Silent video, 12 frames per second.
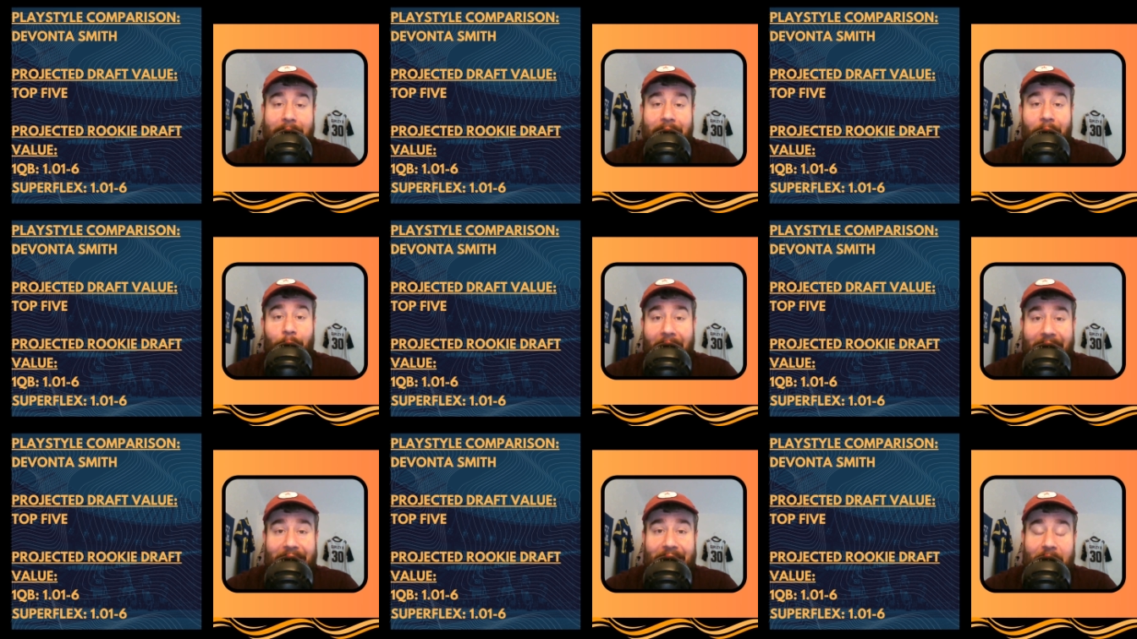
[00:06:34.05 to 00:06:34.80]
If
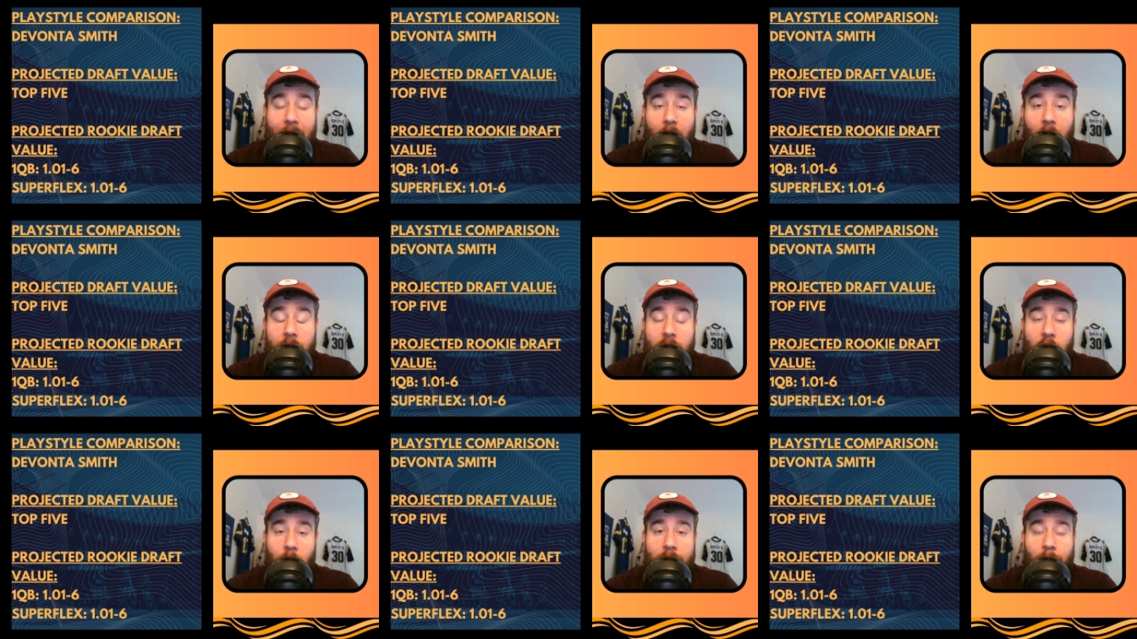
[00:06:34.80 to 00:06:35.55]
anything,
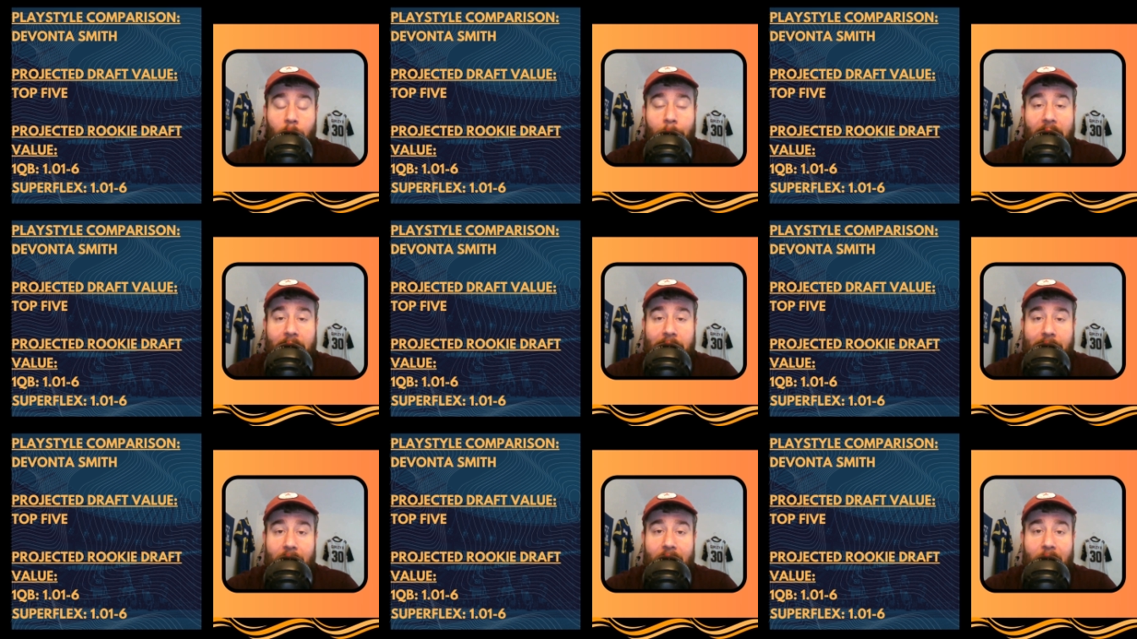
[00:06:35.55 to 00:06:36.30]
Hunter is probably a
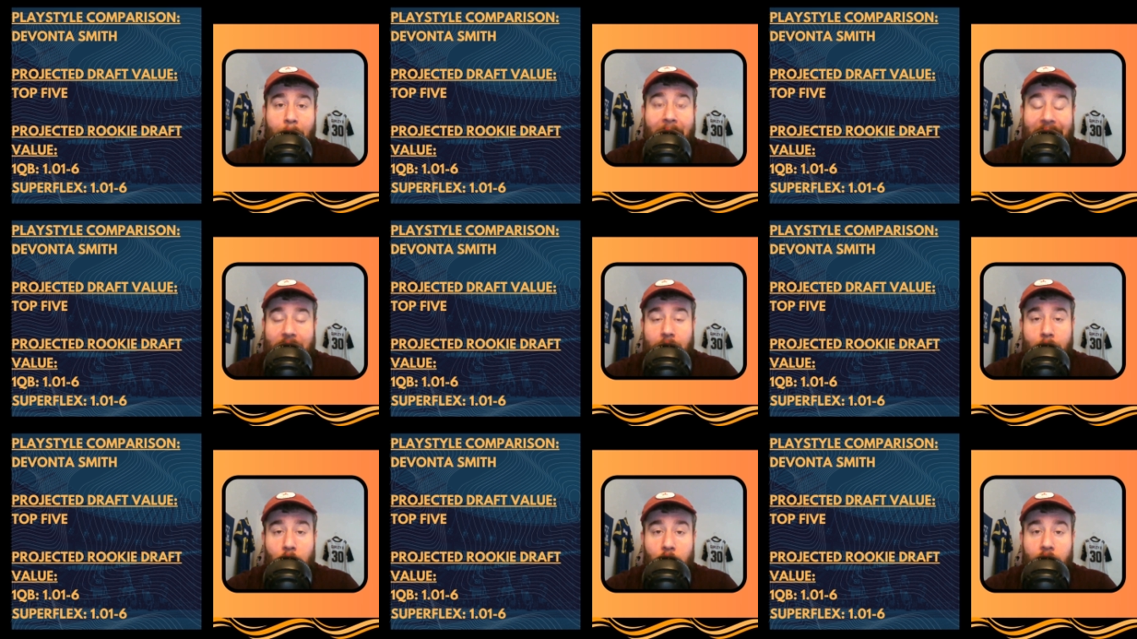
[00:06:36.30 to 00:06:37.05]
slightly better
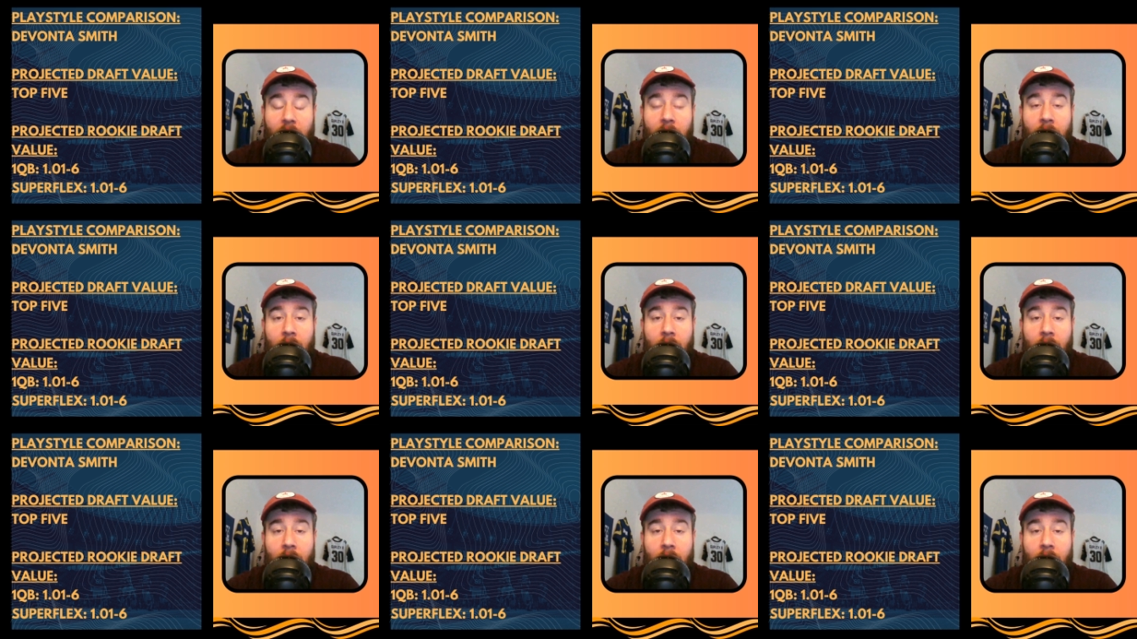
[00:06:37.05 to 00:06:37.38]
mover